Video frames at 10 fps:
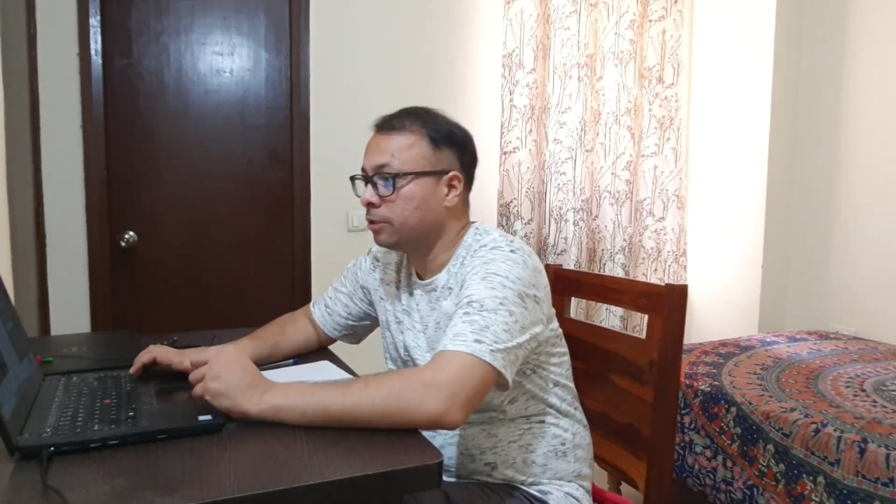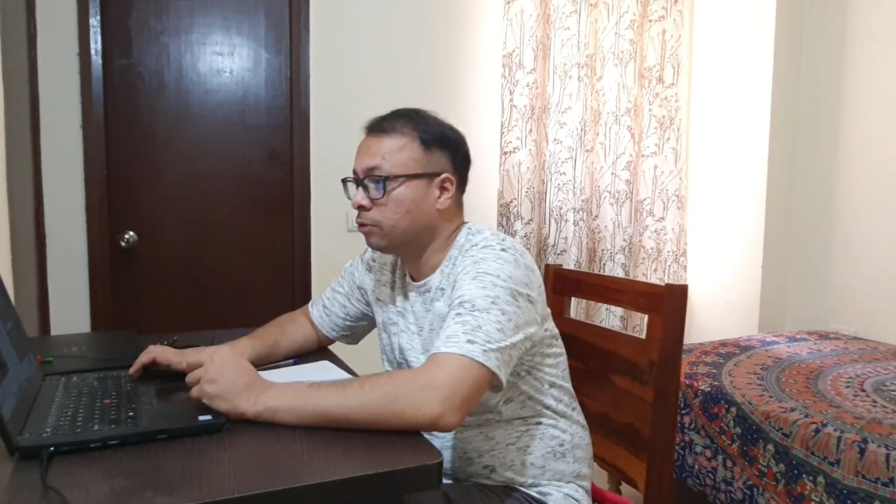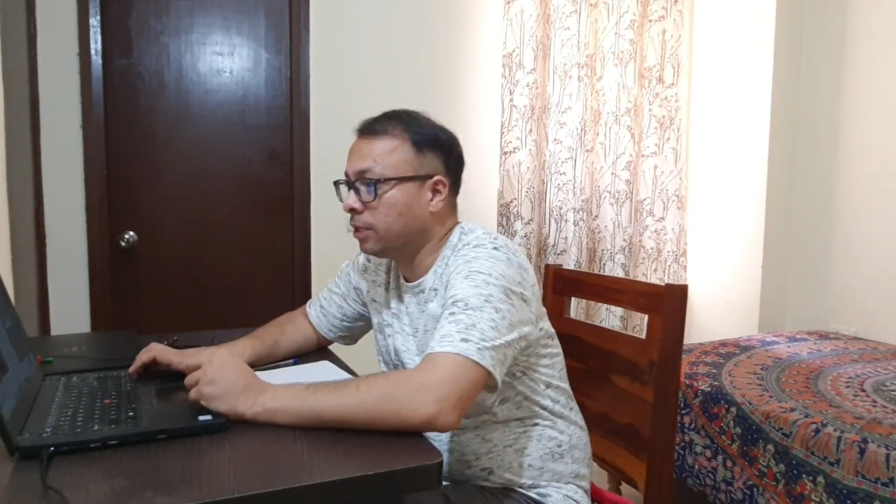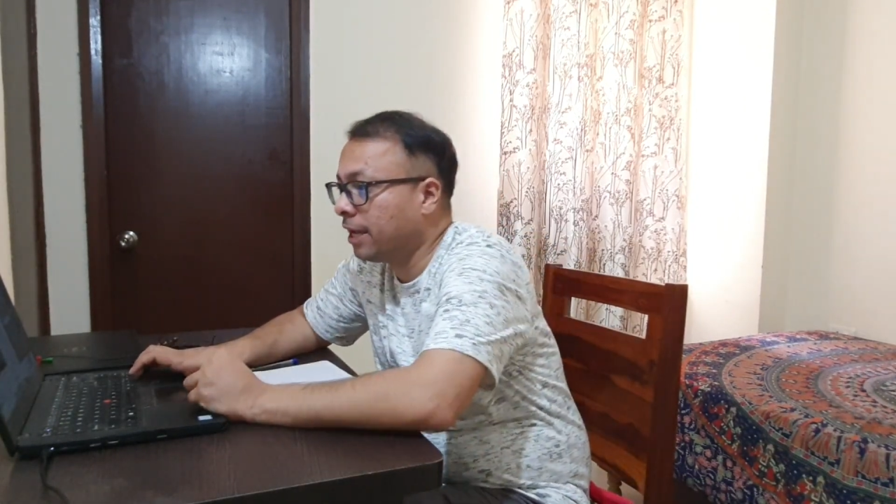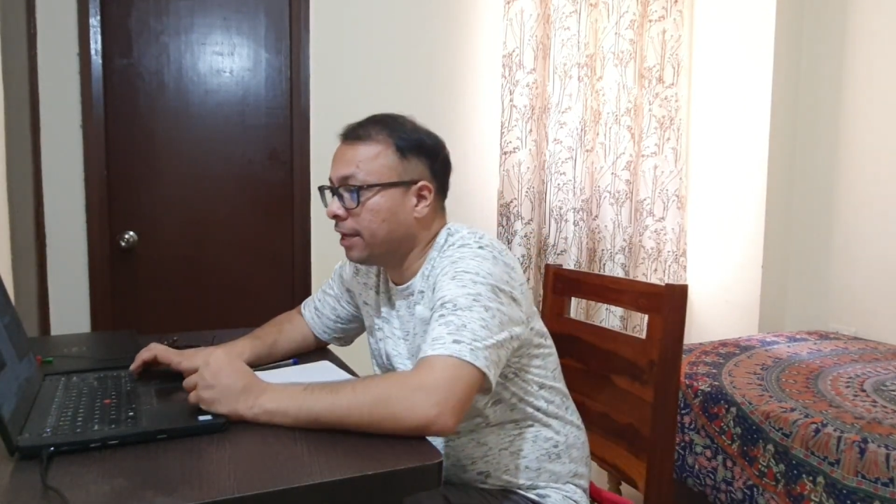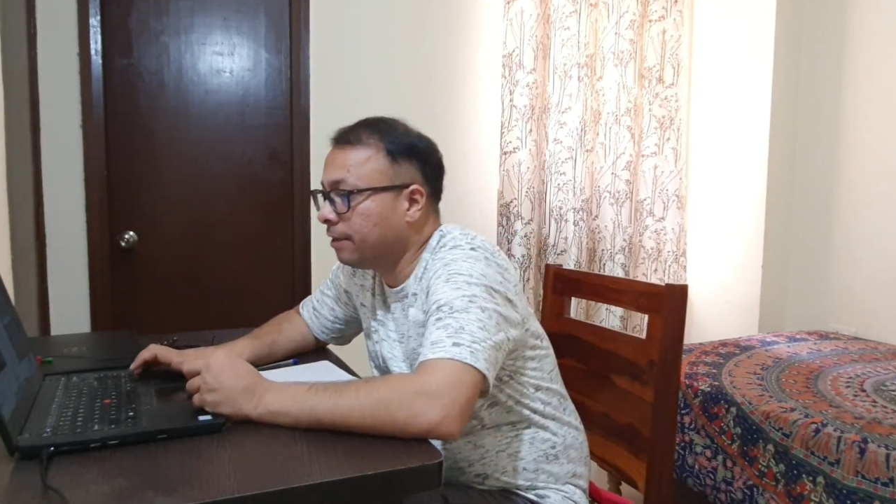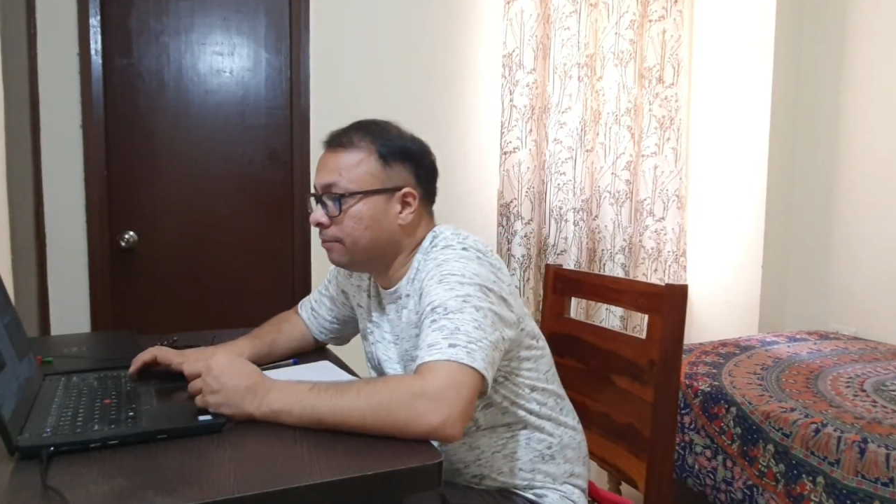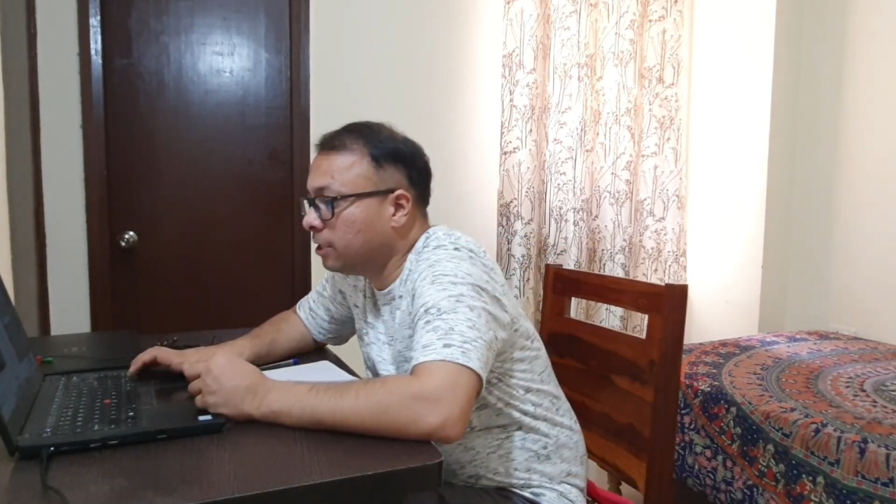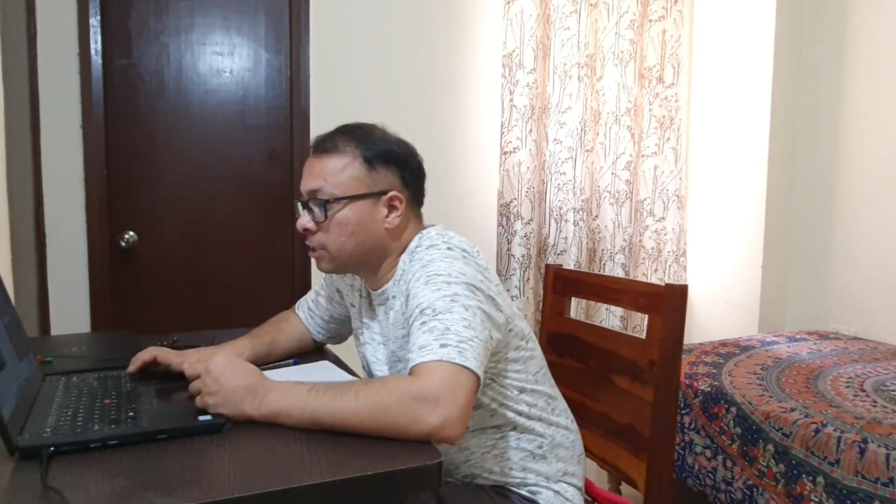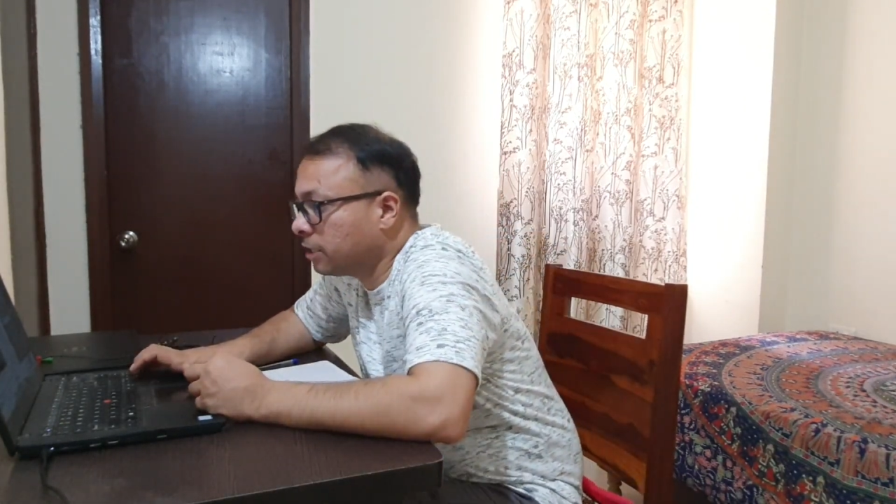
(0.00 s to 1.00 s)
So I
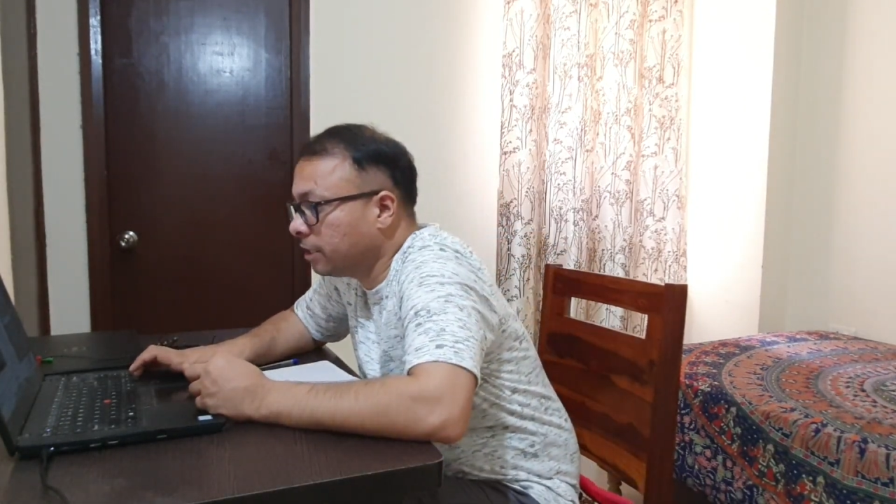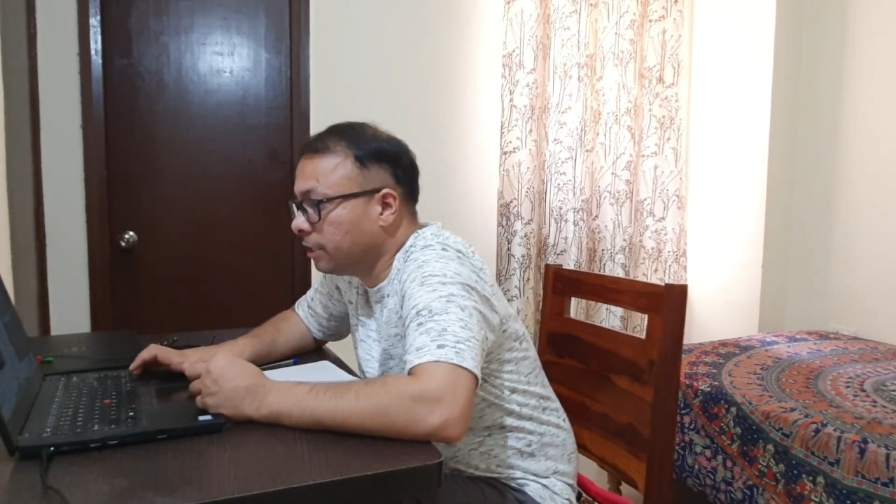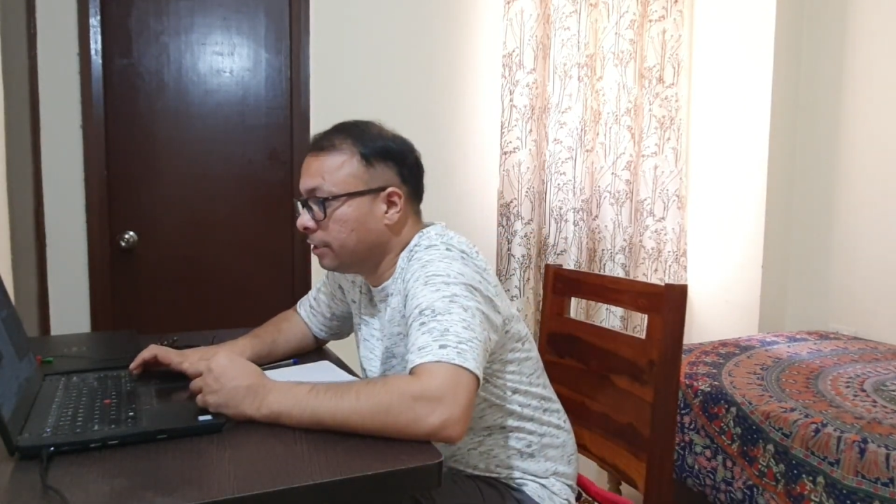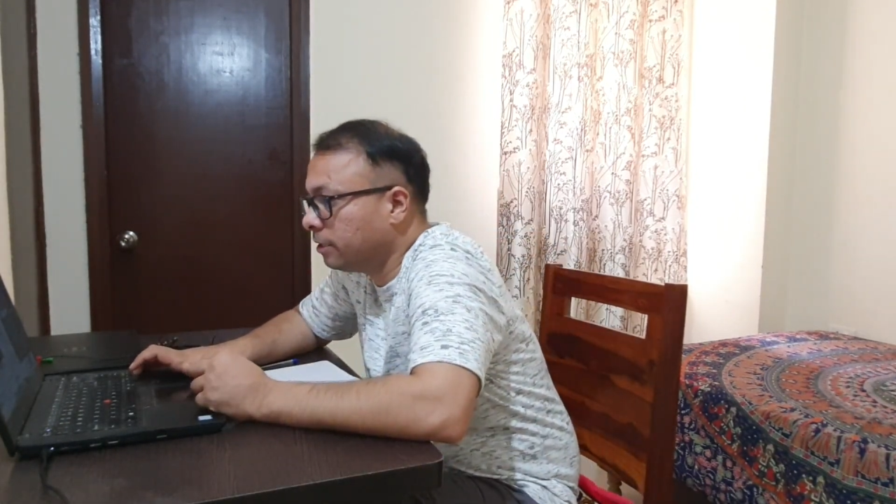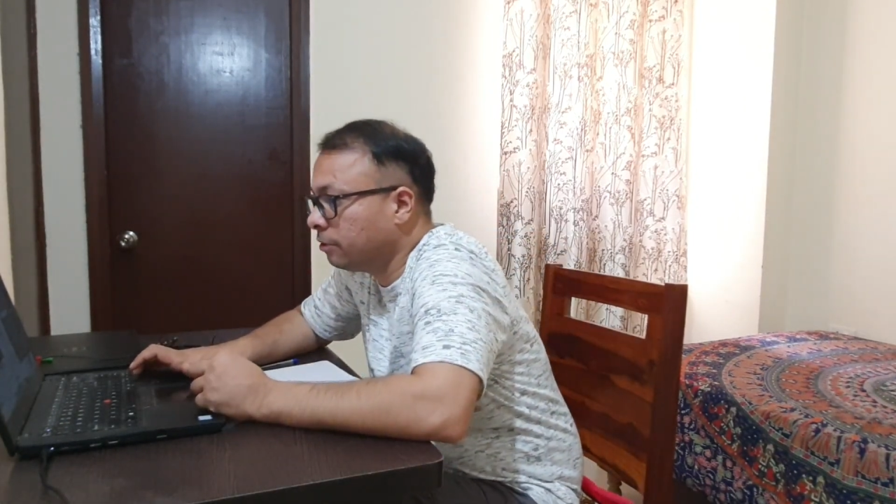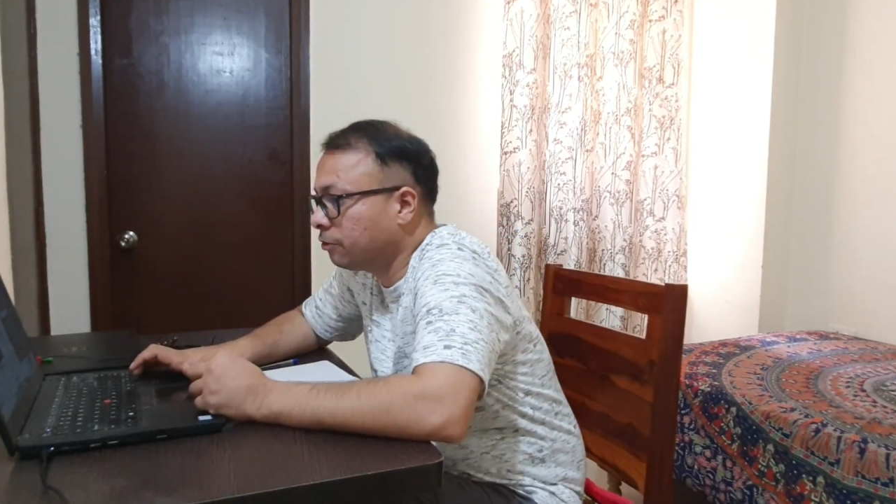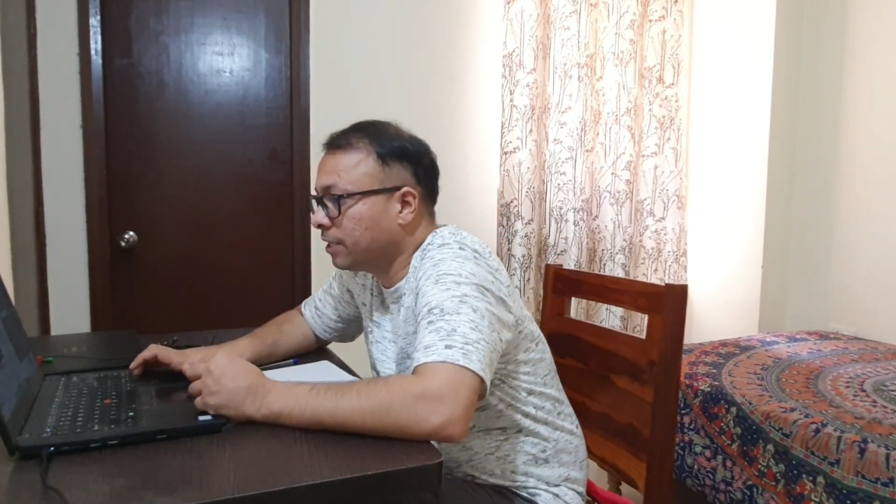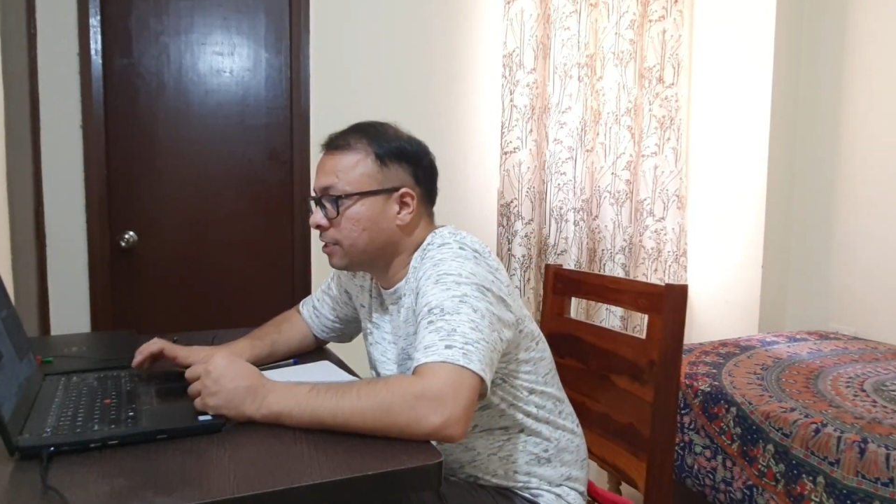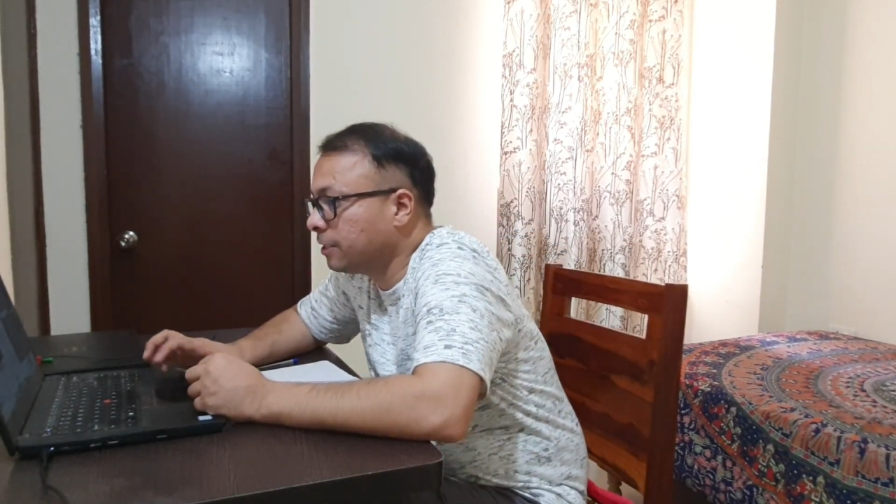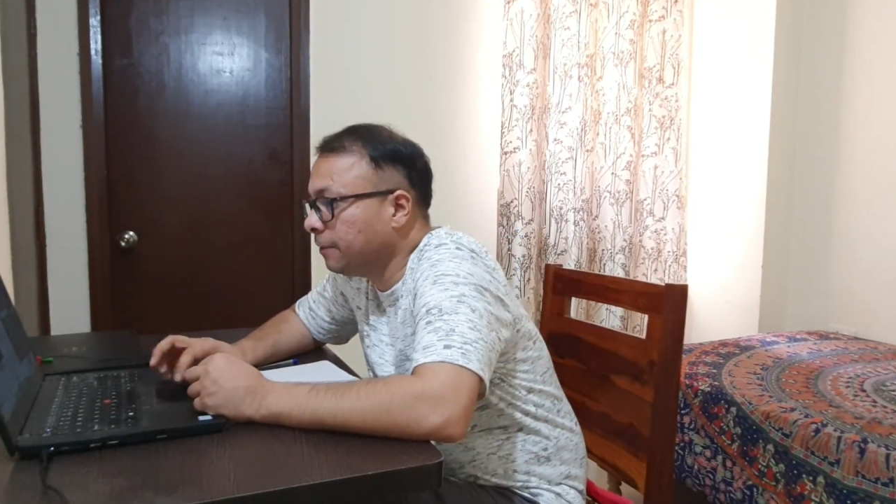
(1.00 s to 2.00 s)
have this here, you
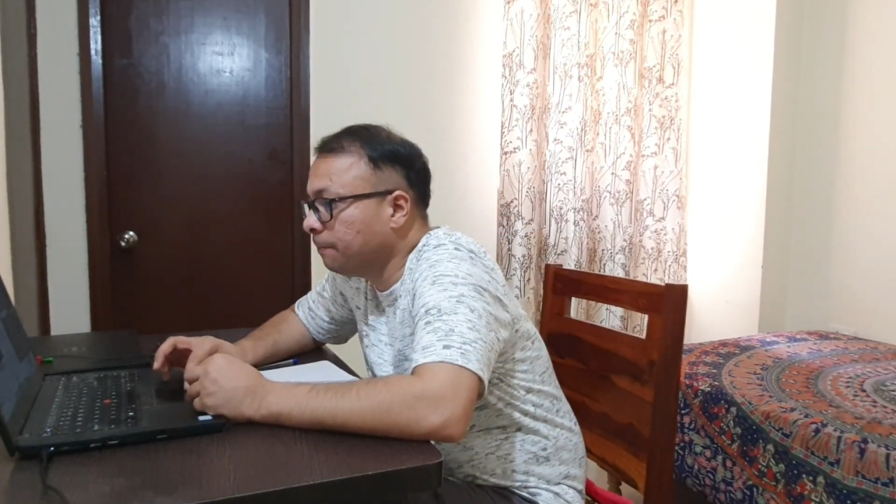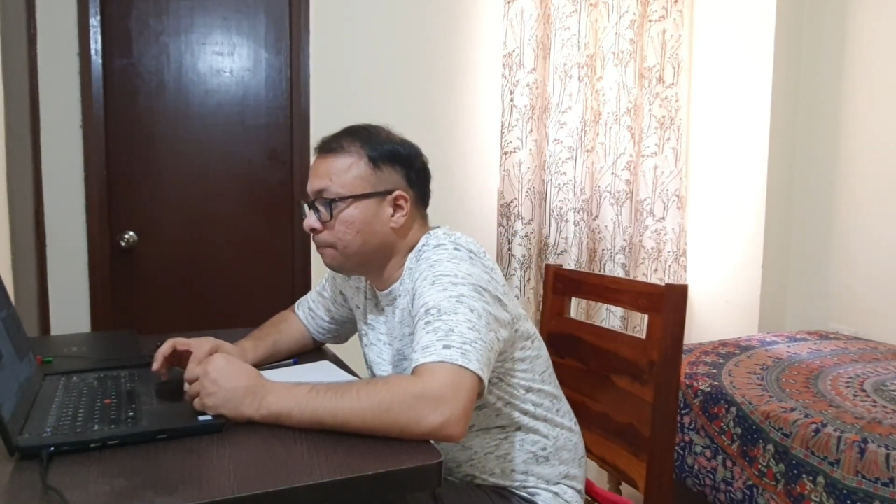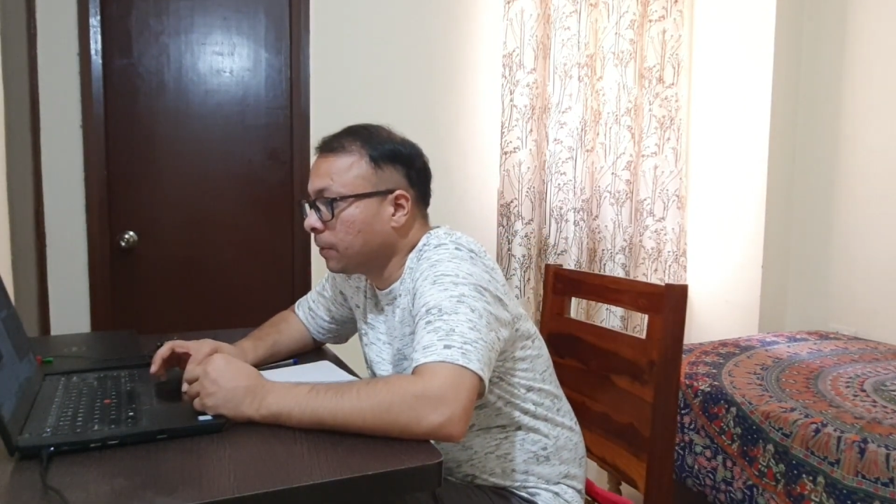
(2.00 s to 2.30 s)
can see